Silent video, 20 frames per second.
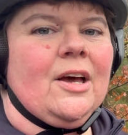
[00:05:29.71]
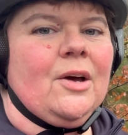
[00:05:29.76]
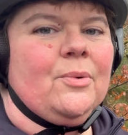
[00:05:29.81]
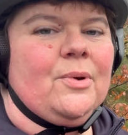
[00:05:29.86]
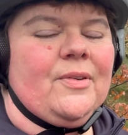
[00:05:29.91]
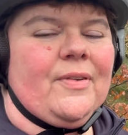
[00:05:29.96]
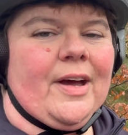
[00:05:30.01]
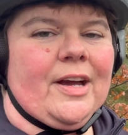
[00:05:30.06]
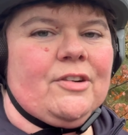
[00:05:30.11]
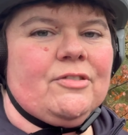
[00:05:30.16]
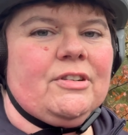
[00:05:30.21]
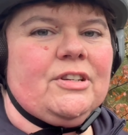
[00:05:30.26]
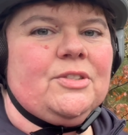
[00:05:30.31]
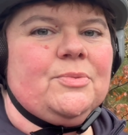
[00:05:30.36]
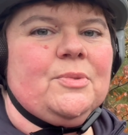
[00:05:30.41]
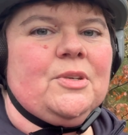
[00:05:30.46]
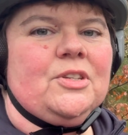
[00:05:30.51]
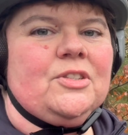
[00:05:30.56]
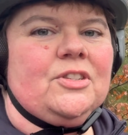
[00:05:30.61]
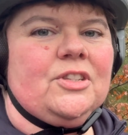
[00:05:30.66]
We've had
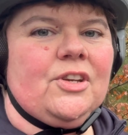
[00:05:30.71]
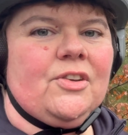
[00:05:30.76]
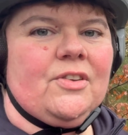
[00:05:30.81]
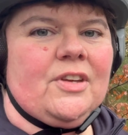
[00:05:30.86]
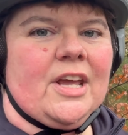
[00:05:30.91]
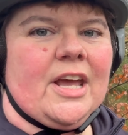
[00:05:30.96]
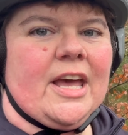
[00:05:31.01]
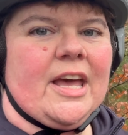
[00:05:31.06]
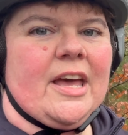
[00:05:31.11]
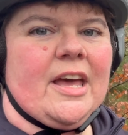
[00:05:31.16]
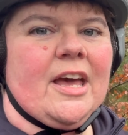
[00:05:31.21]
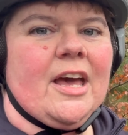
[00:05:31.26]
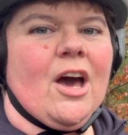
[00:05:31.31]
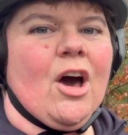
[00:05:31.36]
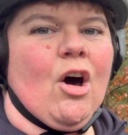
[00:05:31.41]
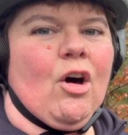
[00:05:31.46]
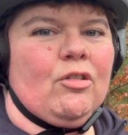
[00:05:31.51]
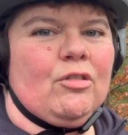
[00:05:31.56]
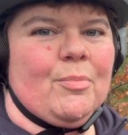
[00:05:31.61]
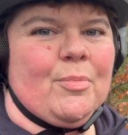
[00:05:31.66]
Christmas, New Year,
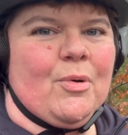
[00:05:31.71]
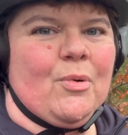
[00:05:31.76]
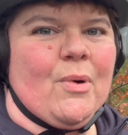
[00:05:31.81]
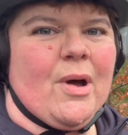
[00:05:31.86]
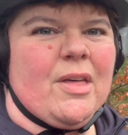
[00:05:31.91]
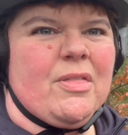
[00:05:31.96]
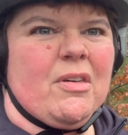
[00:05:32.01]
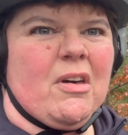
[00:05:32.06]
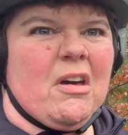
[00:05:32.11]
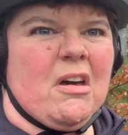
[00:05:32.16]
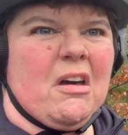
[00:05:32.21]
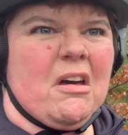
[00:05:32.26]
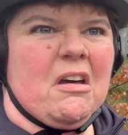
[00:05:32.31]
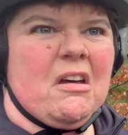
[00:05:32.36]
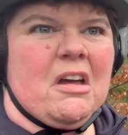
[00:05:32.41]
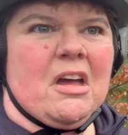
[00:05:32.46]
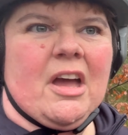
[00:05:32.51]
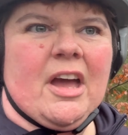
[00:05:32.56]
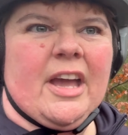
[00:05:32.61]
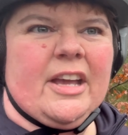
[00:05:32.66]
horrible weather.
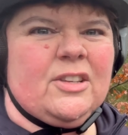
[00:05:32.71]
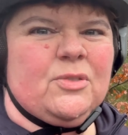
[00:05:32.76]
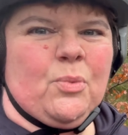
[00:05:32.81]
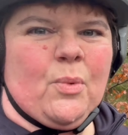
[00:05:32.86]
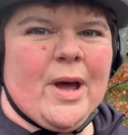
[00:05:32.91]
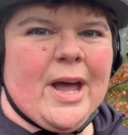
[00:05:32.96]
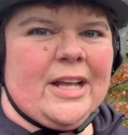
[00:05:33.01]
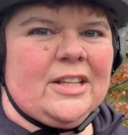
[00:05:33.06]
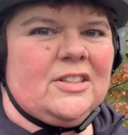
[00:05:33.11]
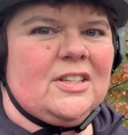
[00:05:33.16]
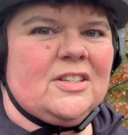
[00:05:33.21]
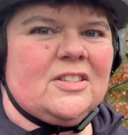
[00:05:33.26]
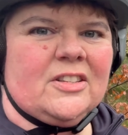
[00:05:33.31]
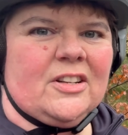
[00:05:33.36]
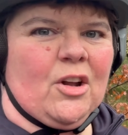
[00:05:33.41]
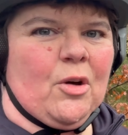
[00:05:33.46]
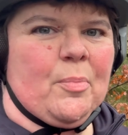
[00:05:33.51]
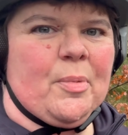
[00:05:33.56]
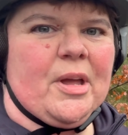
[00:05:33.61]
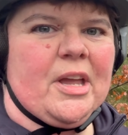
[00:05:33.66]
It's wet, it's
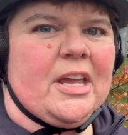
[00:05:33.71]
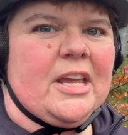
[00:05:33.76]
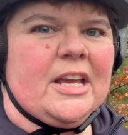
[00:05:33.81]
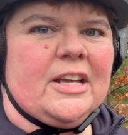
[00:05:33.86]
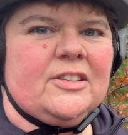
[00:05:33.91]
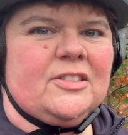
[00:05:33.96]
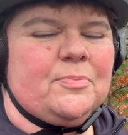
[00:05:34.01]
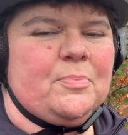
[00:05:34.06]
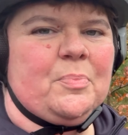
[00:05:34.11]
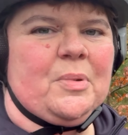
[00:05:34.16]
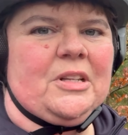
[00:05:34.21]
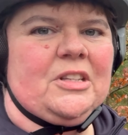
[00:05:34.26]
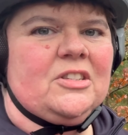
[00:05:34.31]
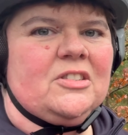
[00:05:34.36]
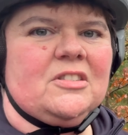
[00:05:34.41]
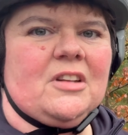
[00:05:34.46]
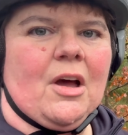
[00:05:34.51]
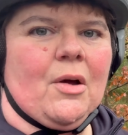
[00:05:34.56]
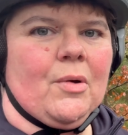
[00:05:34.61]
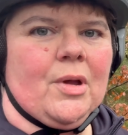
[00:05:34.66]
sloppy, it's been
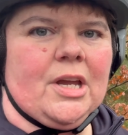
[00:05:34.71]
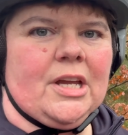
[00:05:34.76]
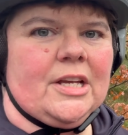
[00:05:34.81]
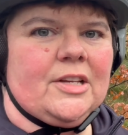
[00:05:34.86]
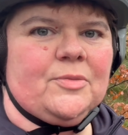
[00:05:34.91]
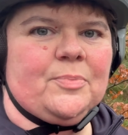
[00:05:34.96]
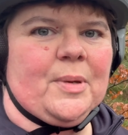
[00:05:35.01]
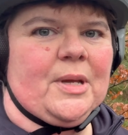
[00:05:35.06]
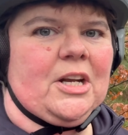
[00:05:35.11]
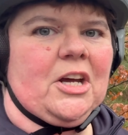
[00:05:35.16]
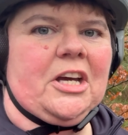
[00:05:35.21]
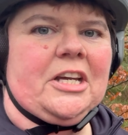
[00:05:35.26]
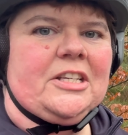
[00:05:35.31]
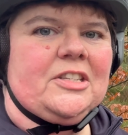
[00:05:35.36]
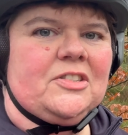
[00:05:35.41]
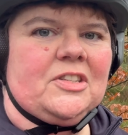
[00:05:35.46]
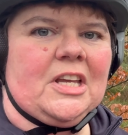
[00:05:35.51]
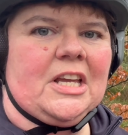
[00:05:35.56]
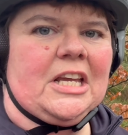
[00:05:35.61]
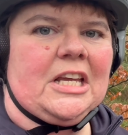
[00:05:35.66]
snowing, it's been
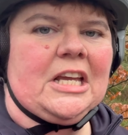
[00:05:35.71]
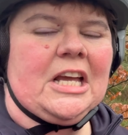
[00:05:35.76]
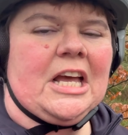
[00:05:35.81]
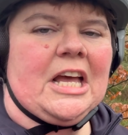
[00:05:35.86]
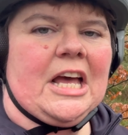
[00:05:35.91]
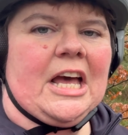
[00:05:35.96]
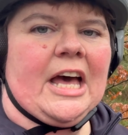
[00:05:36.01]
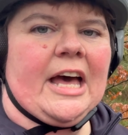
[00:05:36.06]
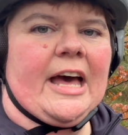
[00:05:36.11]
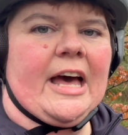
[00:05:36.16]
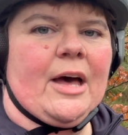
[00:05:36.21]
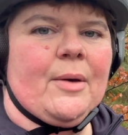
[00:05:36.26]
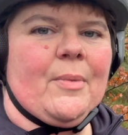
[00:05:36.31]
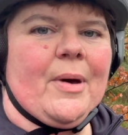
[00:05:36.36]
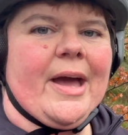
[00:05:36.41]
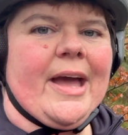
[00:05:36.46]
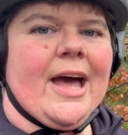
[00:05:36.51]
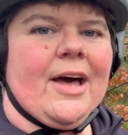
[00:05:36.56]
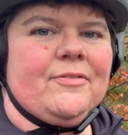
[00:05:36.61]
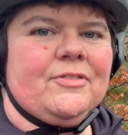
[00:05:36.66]
icy.
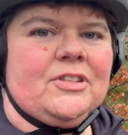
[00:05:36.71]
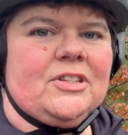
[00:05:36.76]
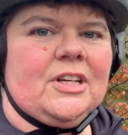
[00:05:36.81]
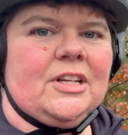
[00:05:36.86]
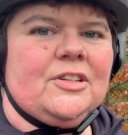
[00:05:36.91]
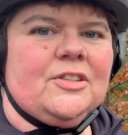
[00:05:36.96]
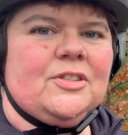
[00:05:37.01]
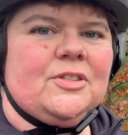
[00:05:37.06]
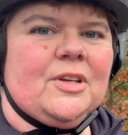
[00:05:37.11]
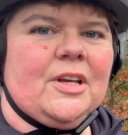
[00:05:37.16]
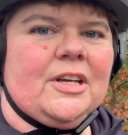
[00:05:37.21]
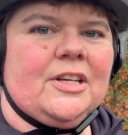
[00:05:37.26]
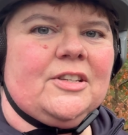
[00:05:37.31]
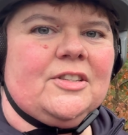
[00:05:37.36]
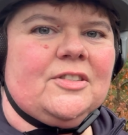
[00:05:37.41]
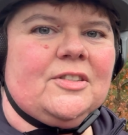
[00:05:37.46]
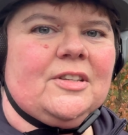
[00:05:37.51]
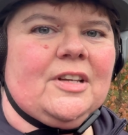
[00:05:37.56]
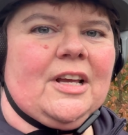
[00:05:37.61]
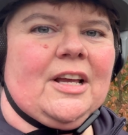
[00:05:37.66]
I haven't done
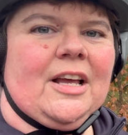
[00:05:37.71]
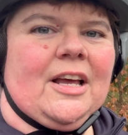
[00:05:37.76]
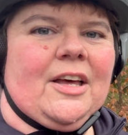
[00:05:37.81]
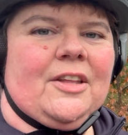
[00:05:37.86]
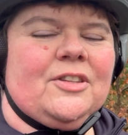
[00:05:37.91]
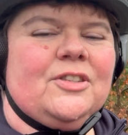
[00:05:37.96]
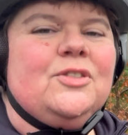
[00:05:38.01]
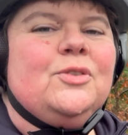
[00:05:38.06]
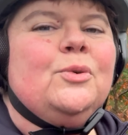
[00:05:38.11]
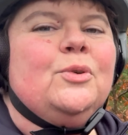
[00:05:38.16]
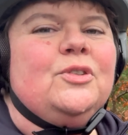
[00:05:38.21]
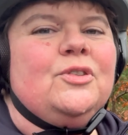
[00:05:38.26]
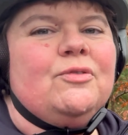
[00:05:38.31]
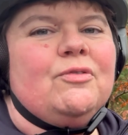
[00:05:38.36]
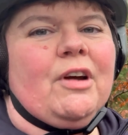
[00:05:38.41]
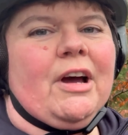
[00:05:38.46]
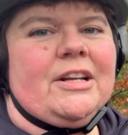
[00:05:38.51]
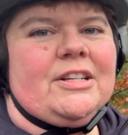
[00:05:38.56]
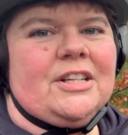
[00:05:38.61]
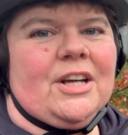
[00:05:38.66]
as the sort of
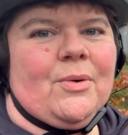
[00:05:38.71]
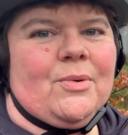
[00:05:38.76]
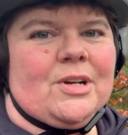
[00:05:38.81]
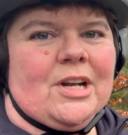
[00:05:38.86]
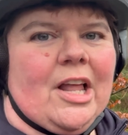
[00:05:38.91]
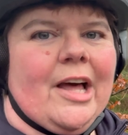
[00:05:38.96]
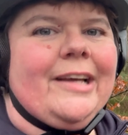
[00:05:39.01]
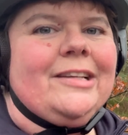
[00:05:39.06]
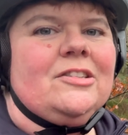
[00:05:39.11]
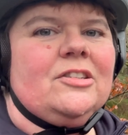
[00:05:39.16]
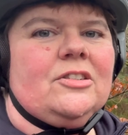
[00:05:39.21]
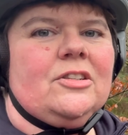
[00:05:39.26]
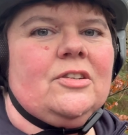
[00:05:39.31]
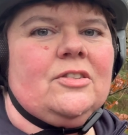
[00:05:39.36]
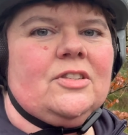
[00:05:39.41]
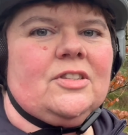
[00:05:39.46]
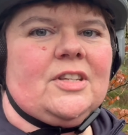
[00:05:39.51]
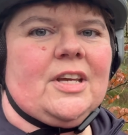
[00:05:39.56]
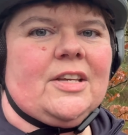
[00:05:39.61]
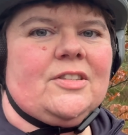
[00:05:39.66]
riding I would like to do
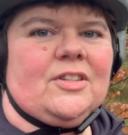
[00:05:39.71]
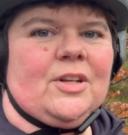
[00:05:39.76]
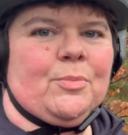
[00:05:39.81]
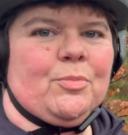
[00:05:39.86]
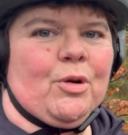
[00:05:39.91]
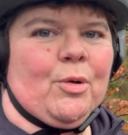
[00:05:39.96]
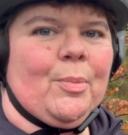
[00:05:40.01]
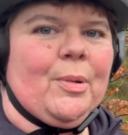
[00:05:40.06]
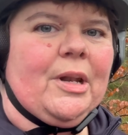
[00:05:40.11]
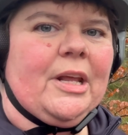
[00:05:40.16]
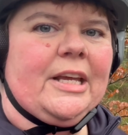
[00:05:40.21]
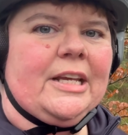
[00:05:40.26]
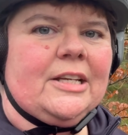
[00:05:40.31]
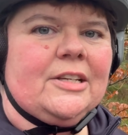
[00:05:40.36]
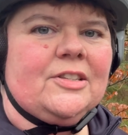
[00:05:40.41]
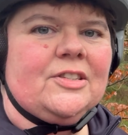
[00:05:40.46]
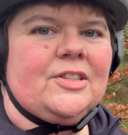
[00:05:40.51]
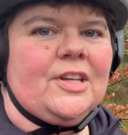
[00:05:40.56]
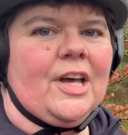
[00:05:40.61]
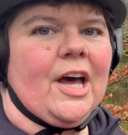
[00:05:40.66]
to test it properly.
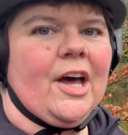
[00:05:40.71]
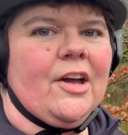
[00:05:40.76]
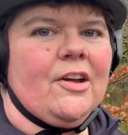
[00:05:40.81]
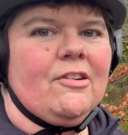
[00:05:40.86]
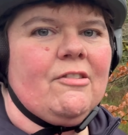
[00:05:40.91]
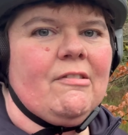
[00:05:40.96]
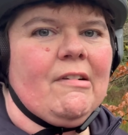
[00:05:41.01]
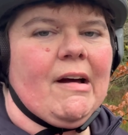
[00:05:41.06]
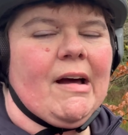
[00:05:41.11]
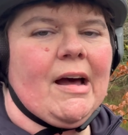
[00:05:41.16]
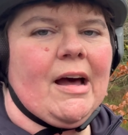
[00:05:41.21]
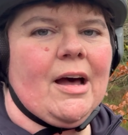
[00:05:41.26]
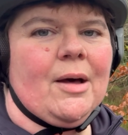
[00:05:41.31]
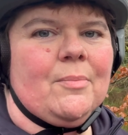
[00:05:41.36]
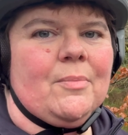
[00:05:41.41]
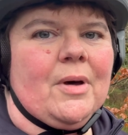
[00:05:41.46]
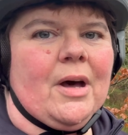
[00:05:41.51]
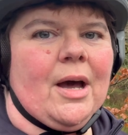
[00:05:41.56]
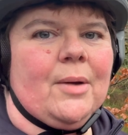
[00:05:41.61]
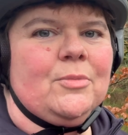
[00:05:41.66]
So
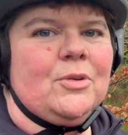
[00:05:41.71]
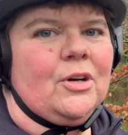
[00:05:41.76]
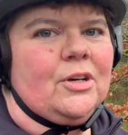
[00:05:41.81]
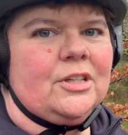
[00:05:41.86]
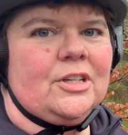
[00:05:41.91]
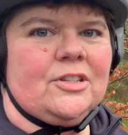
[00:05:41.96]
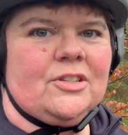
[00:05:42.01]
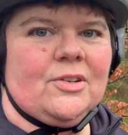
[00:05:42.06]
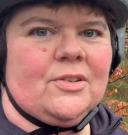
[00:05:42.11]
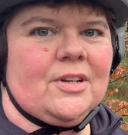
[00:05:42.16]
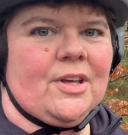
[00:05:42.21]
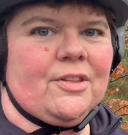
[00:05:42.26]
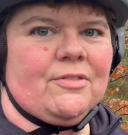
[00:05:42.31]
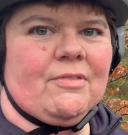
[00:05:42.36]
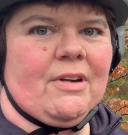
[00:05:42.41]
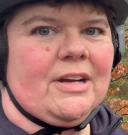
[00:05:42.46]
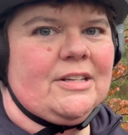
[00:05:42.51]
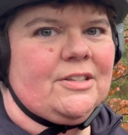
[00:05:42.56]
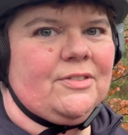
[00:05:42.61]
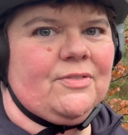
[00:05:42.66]
I'm not going to do another
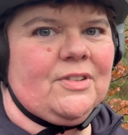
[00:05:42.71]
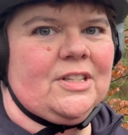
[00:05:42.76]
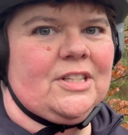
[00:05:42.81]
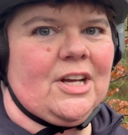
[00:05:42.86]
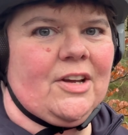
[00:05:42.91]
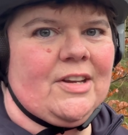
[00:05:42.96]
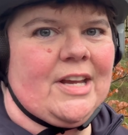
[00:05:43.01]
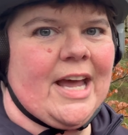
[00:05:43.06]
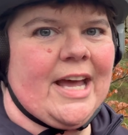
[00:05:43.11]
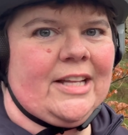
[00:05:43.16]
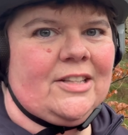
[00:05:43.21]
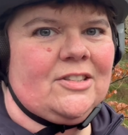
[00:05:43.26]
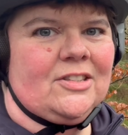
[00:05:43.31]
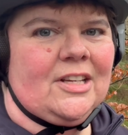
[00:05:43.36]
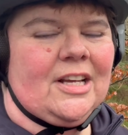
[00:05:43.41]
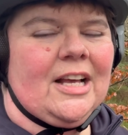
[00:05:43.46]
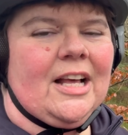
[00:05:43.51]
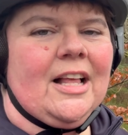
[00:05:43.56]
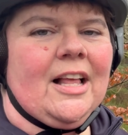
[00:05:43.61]
riding video yet.